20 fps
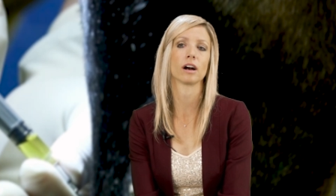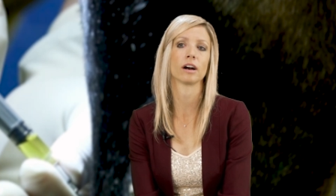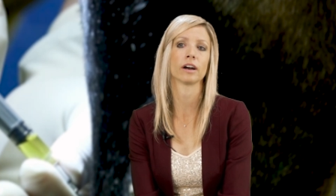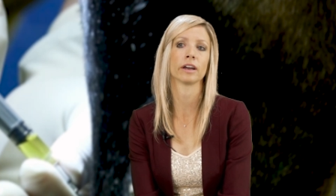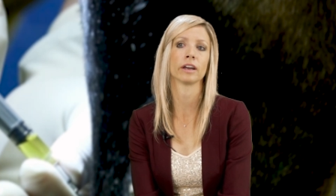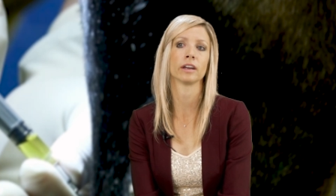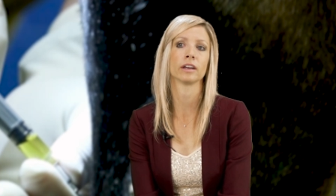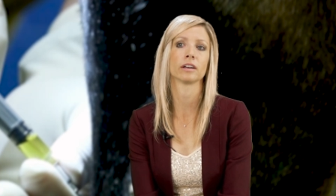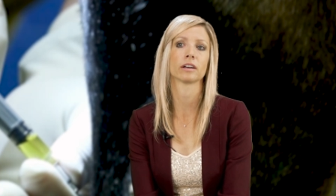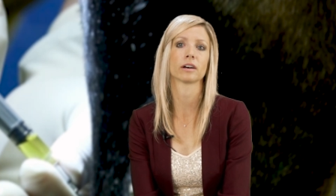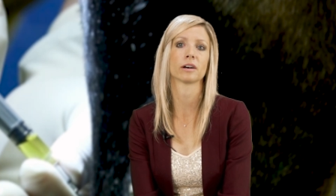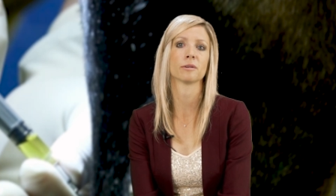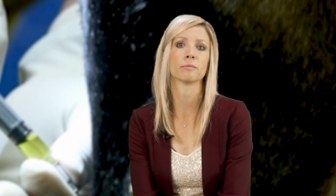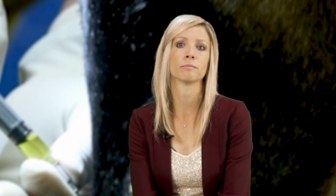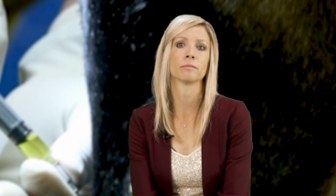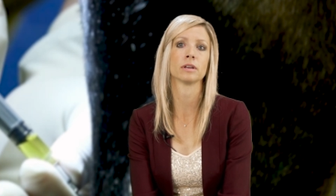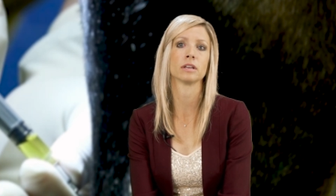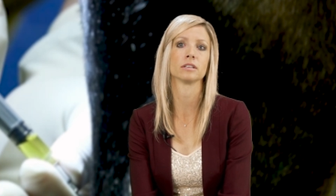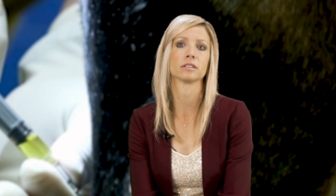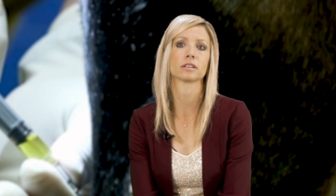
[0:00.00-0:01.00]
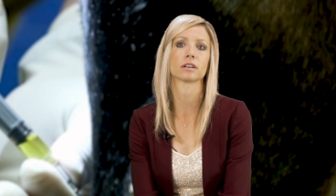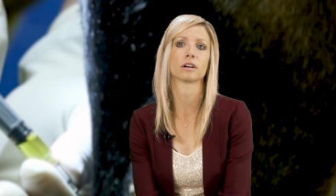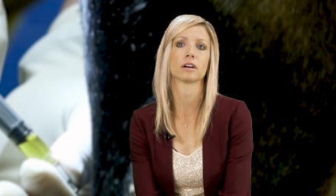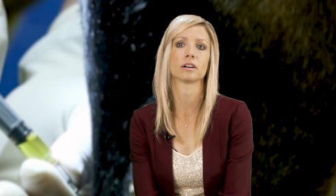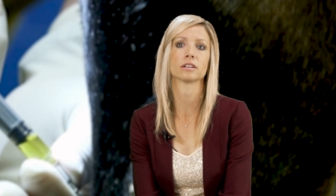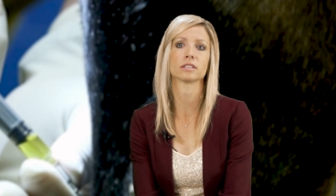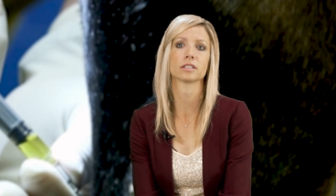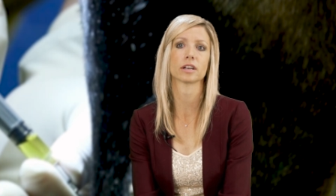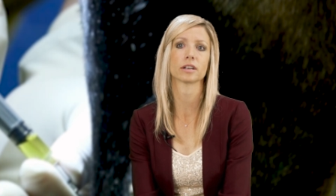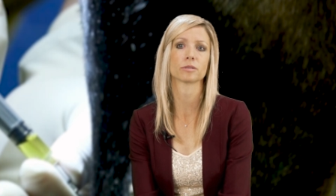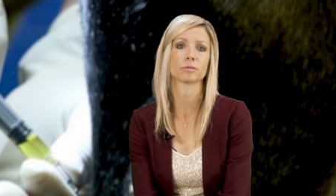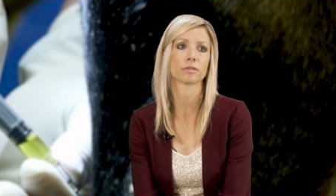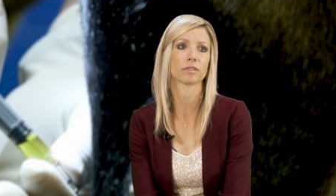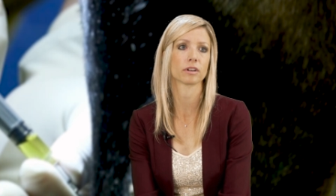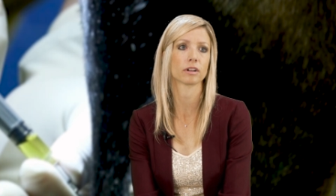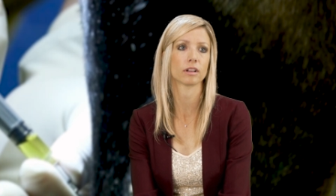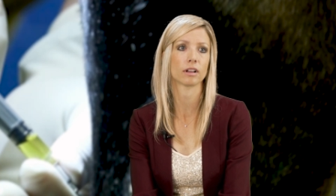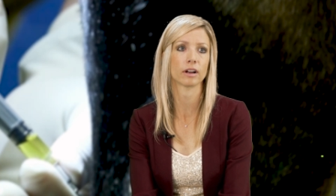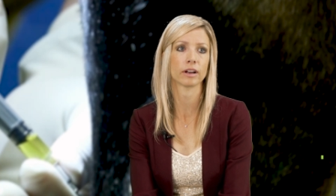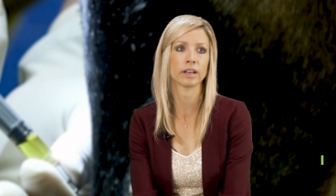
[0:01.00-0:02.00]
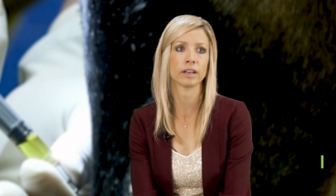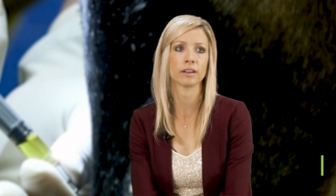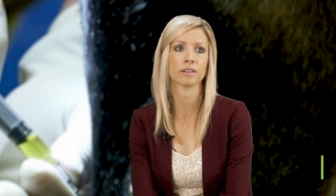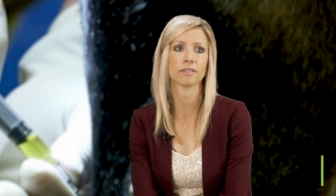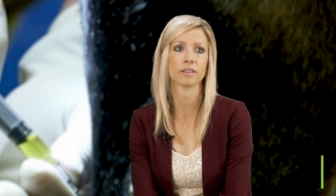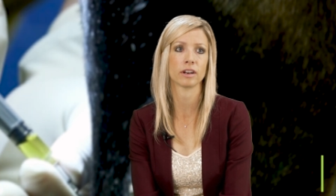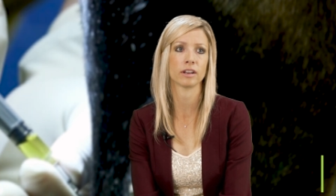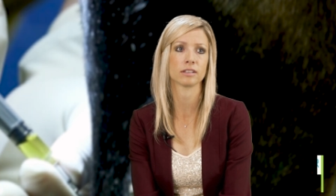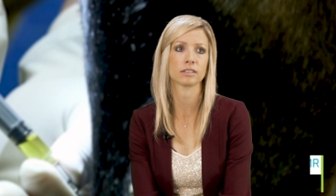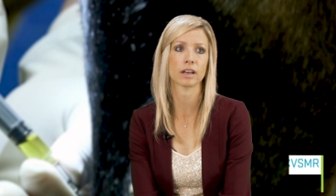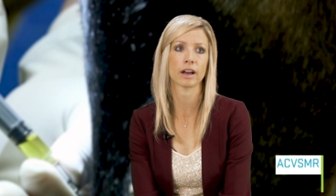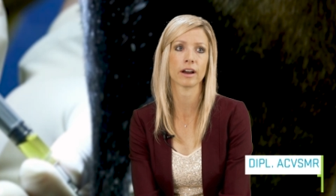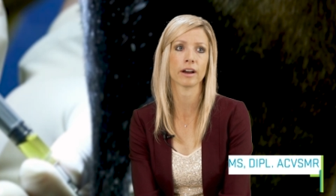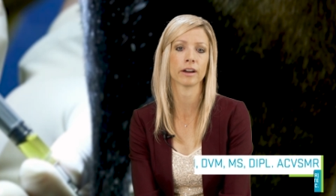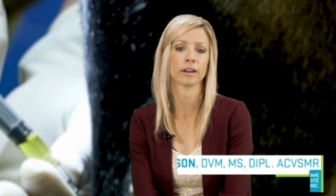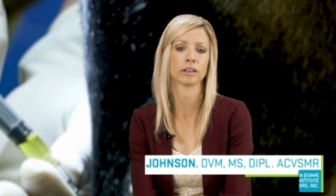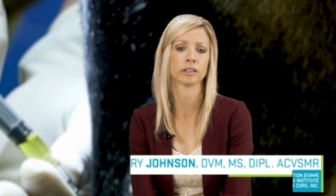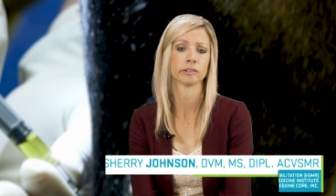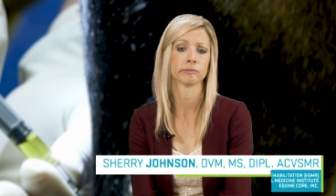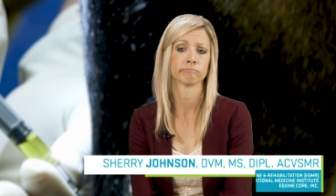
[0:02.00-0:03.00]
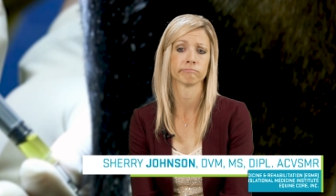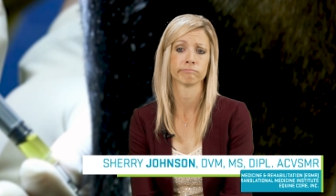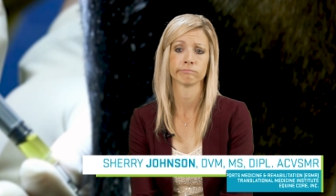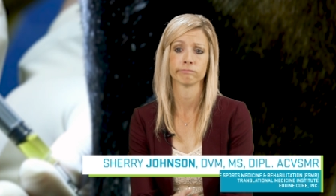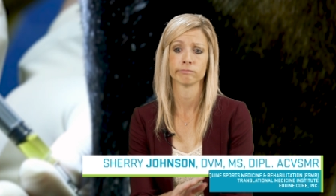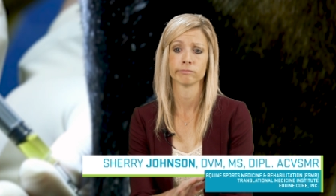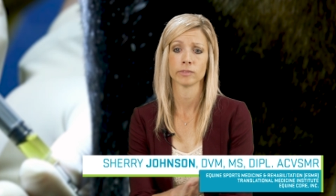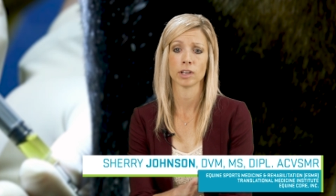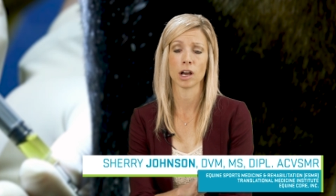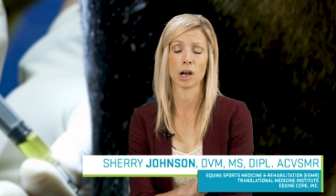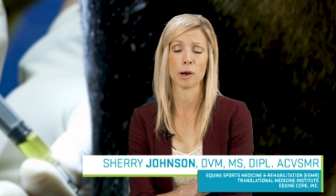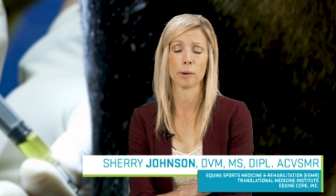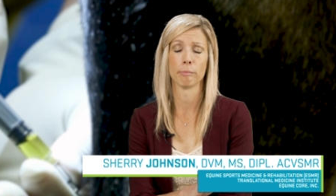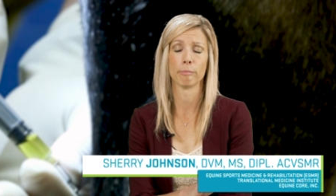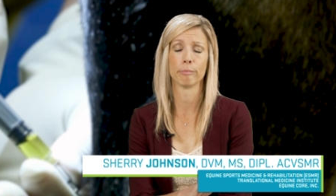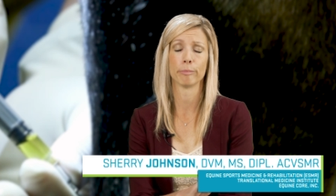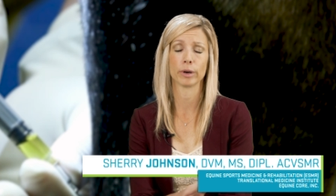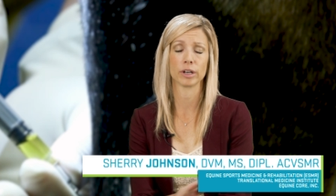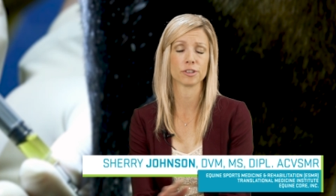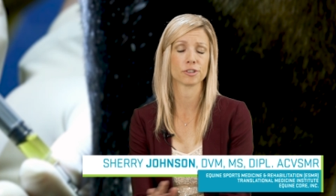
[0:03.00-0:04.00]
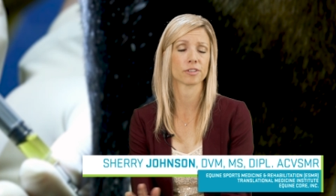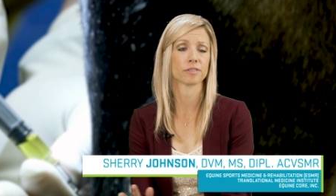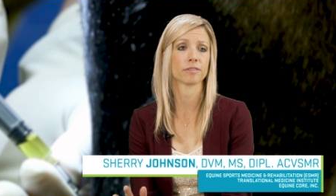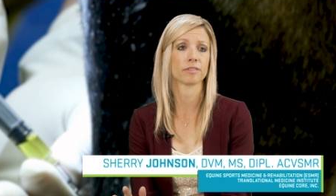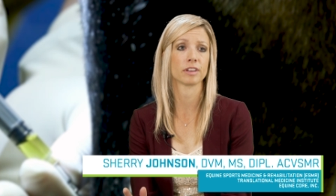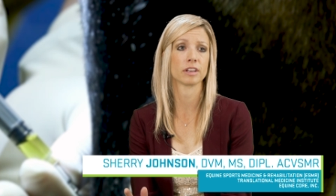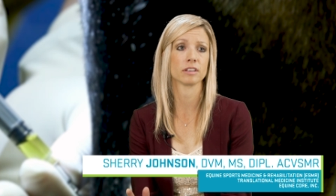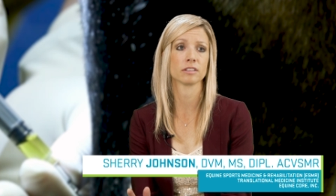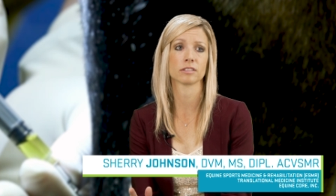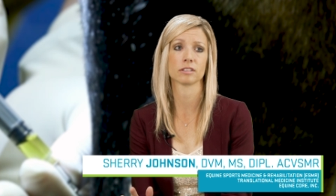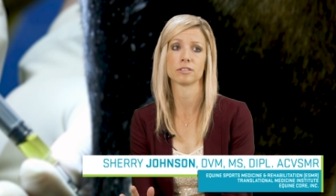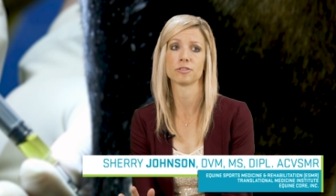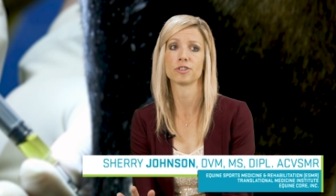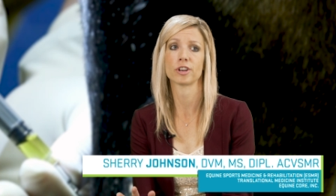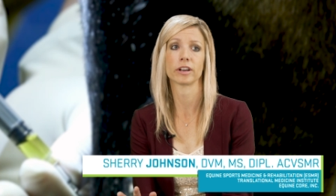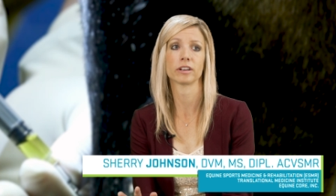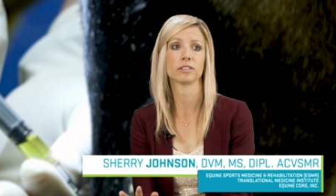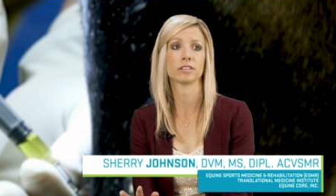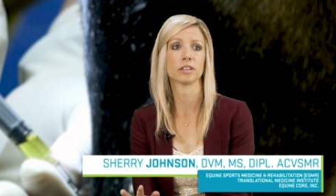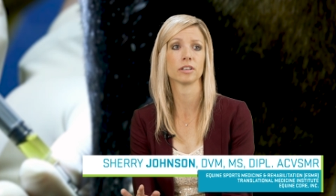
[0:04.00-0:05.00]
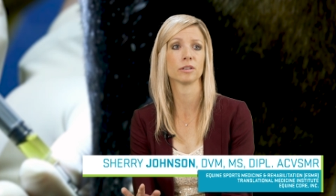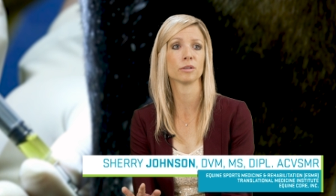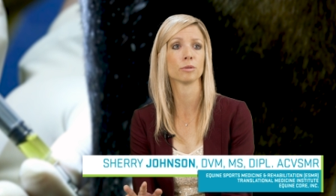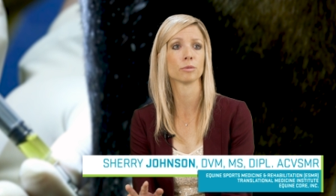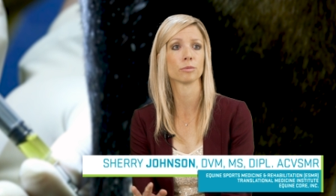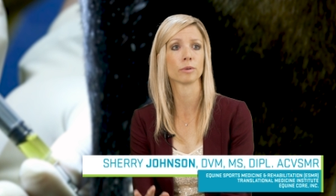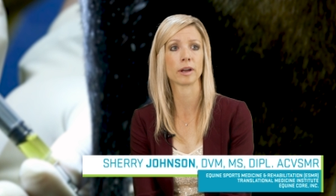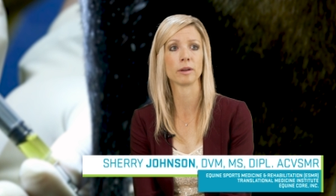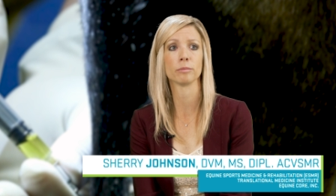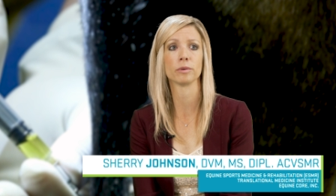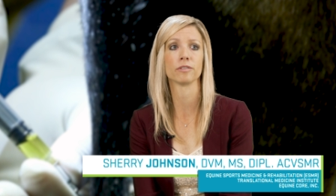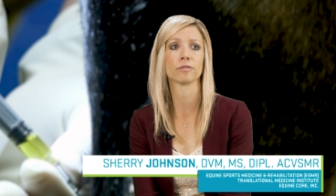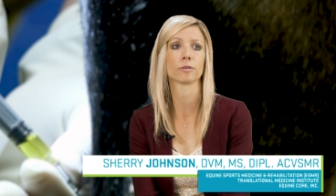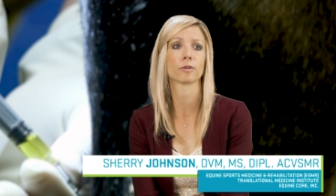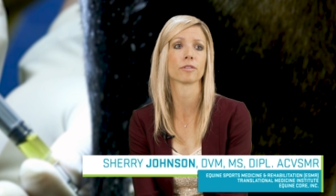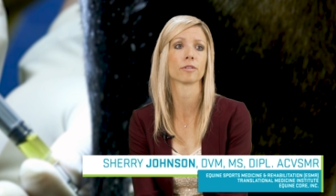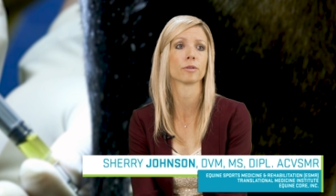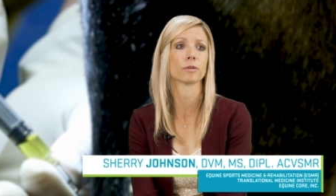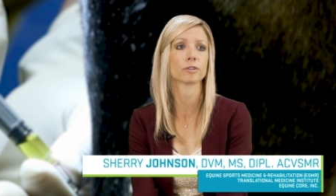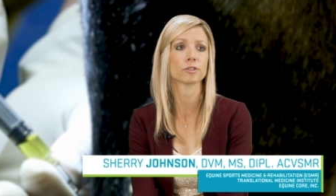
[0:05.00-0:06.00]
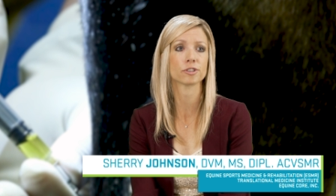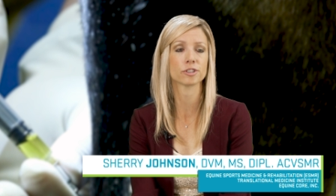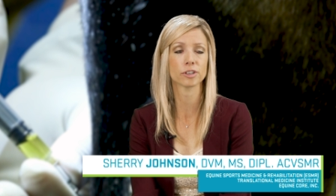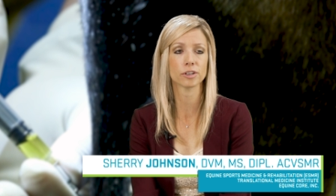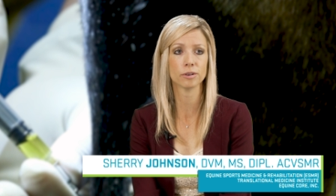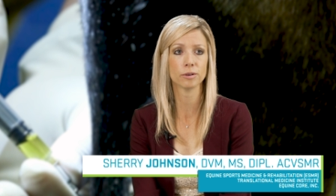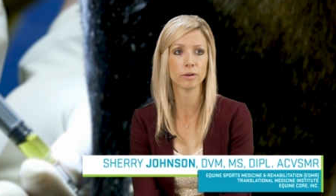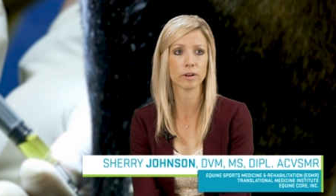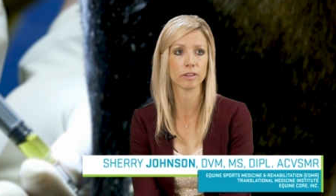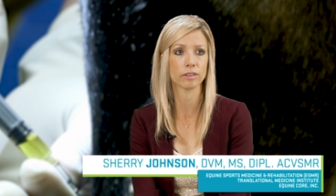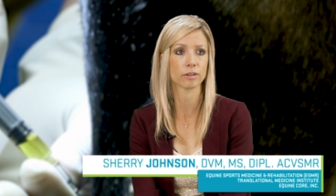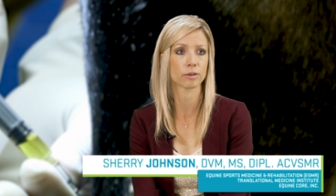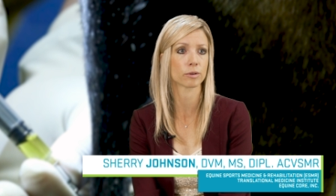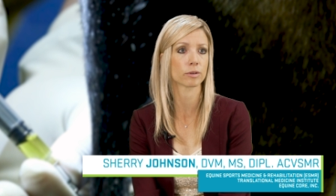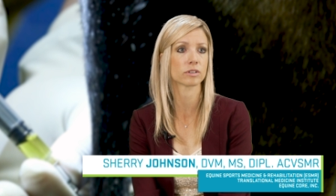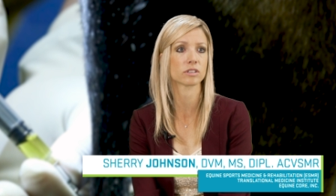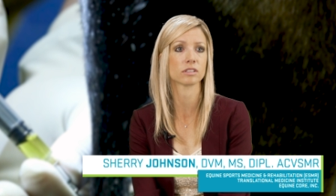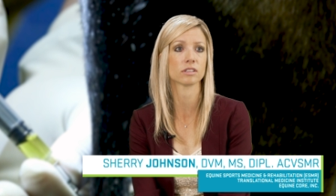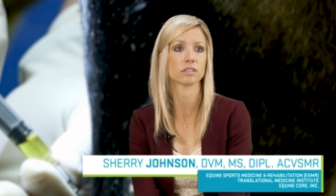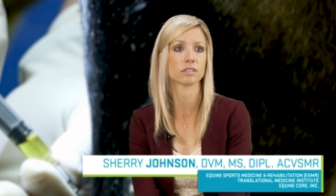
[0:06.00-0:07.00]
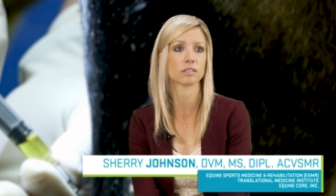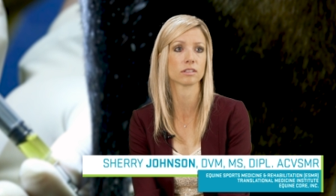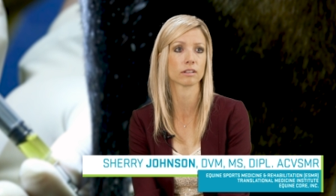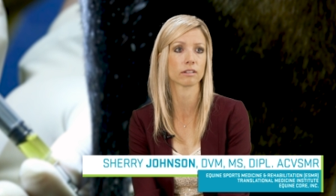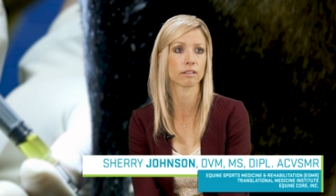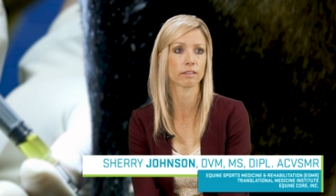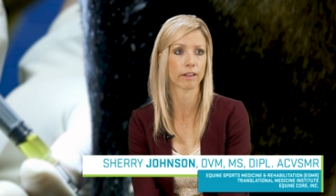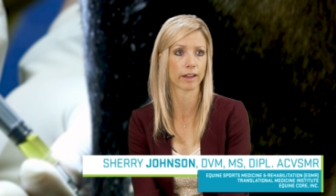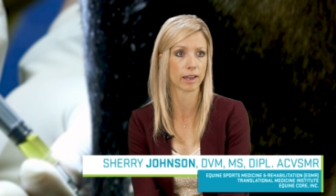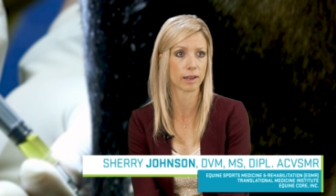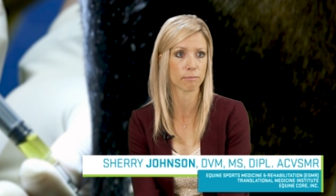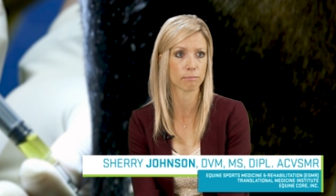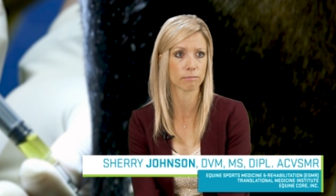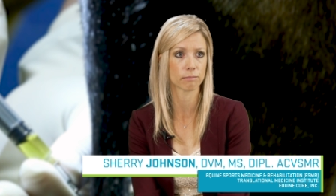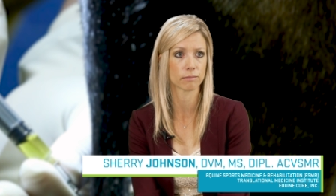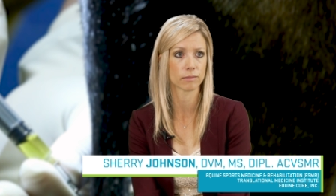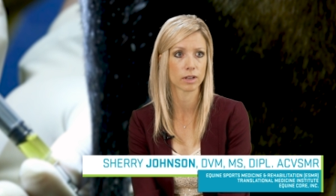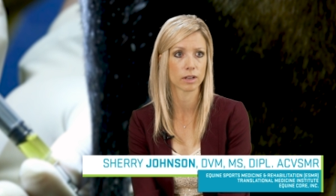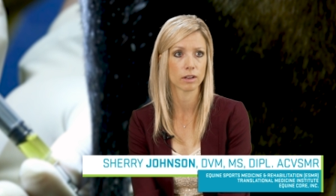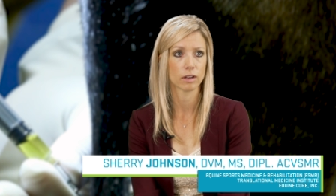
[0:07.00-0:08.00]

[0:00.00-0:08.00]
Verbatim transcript: I come into contact with a client that has had a bunch of things injected right before the horse show, and the horse is still lame.